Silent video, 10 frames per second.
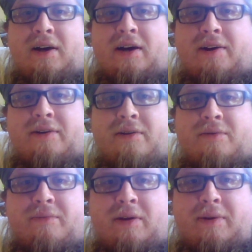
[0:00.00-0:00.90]
I don't know.
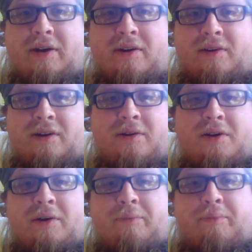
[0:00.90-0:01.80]
Maybe I could
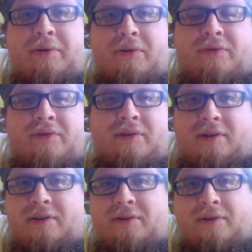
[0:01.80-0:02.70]
post
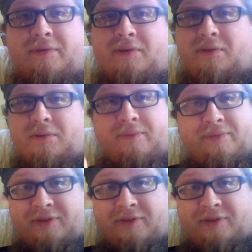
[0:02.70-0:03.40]
a few